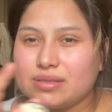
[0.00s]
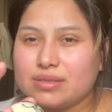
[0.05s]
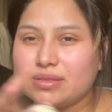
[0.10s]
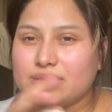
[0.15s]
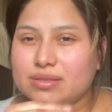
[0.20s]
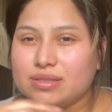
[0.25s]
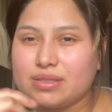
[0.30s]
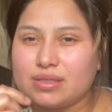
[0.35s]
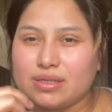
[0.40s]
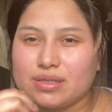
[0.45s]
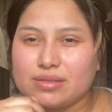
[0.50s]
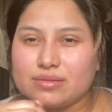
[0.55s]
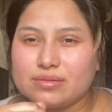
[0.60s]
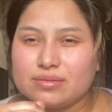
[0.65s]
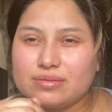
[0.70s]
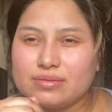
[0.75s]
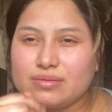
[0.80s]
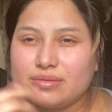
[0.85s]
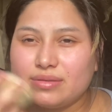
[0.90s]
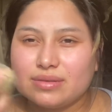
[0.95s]
you know,
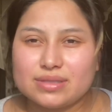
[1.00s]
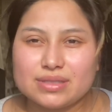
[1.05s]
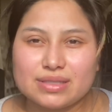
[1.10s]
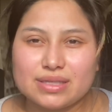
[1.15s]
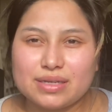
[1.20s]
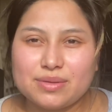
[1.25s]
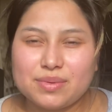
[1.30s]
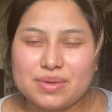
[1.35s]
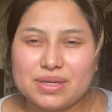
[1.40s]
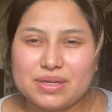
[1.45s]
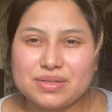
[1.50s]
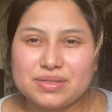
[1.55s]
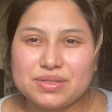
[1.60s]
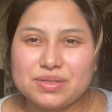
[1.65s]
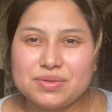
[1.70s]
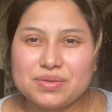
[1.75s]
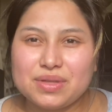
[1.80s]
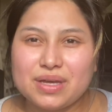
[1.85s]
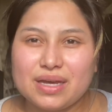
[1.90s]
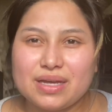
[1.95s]
does anybody else
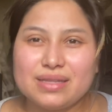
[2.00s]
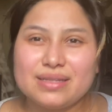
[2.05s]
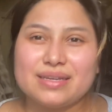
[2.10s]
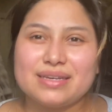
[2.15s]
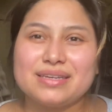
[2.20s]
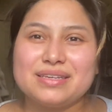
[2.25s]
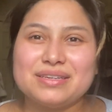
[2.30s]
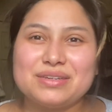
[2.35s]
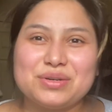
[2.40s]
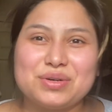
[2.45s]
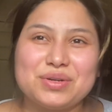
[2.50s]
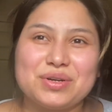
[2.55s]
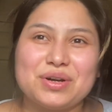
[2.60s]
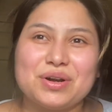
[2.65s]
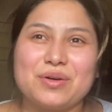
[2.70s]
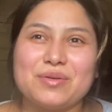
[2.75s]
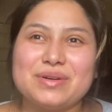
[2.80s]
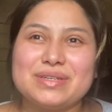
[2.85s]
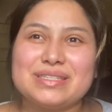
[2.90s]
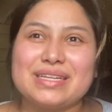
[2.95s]
do that? Like, you know, you're
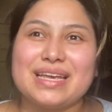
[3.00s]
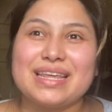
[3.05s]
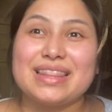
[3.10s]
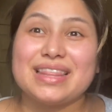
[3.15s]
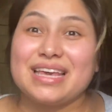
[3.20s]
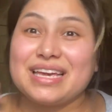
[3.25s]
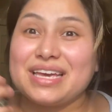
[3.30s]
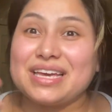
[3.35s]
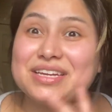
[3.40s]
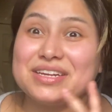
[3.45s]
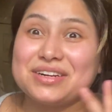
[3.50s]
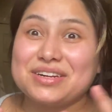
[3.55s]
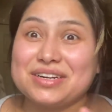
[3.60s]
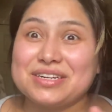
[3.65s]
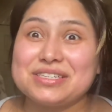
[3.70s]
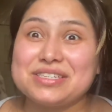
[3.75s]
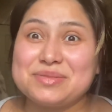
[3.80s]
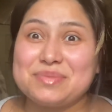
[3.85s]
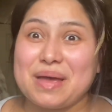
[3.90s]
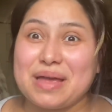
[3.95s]
always like thinking you're
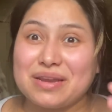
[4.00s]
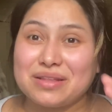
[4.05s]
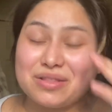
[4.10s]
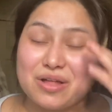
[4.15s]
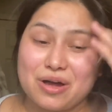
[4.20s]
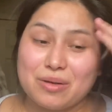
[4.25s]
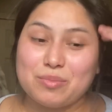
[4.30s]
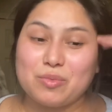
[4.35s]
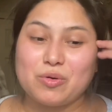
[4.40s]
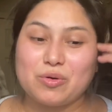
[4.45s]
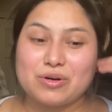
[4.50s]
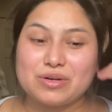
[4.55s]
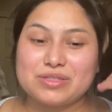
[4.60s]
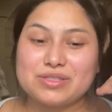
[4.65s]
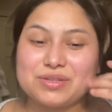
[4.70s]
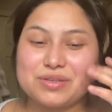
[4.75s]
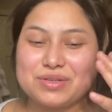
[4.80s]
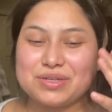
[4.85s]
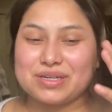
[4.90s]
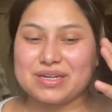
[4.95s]
gonna spend a lot more,
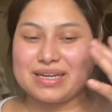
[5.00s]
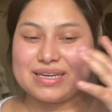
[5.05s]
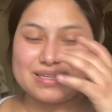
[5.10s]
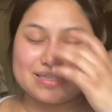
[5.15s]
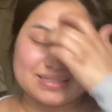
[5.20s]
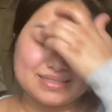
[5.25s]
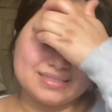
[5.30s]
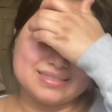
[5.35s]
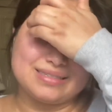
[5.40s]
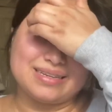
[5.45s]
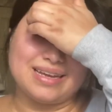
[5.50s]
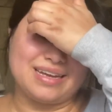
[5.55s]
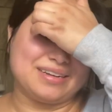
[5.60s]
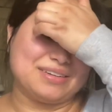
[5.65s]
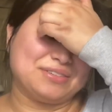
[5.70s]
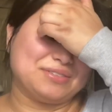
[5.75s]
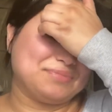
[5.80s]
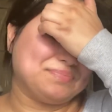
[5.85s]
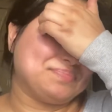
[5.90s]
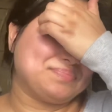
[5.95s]
so you're like, I don't
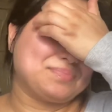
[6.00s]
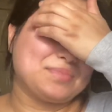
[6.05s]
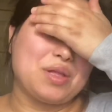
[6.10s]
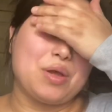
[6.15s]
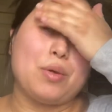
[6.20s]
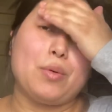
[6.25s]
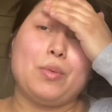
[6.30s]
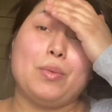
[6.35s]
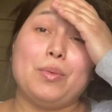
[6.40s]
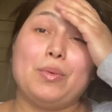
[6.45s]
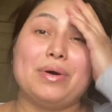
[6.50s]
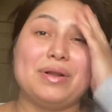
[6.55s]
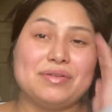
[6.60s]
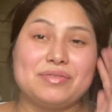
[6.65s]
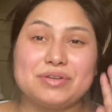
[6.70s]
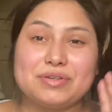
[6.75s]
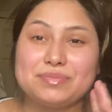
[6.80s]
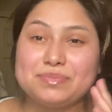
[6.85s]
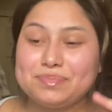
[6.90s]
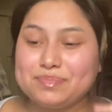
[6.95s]
know,
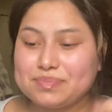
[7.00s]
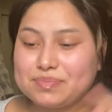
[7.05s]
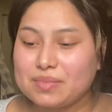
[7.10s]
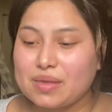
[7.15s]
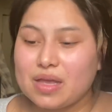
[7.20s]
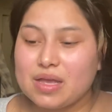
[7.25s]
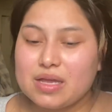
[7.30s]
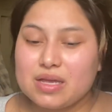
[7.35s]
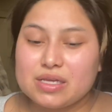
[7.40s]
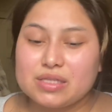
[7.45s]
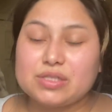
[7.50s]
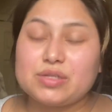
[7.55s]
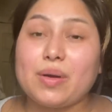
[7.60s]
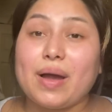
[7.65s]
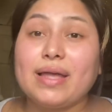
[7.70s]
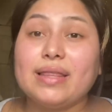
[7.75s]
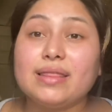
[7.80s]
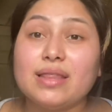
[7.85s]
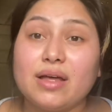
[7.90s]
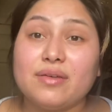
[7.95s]
whatever. So
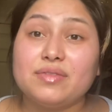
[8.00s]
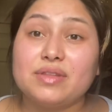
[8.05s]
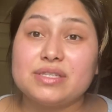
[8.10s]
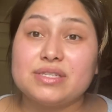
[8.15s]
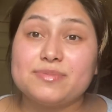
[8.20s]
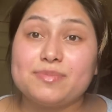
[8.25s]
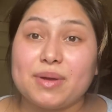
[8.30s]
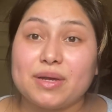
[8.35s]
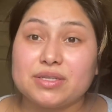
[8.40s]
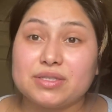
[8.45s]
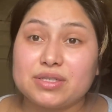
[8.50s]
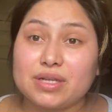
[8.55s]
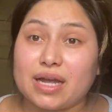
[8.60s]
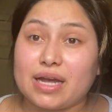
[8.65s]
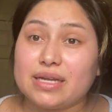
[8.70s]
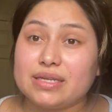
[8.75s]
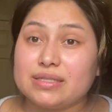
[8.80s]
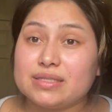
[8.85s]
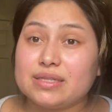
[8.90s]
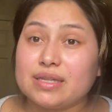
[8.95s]
I love this sponge,
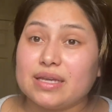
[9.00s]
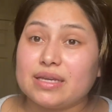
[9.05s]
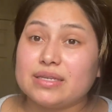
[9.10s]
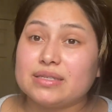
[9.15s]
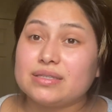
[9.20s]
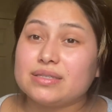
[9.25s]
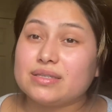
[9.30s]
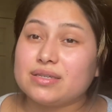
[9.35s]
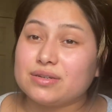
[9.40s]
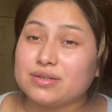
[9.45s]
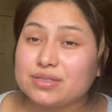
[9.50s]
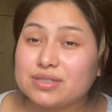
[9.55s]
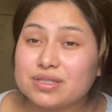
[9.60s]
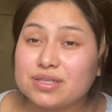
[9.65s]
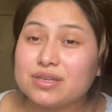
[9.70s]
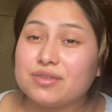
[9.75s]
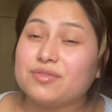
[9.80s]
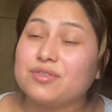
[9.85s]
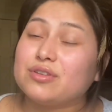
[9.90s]
guys. Like, seriously, if you're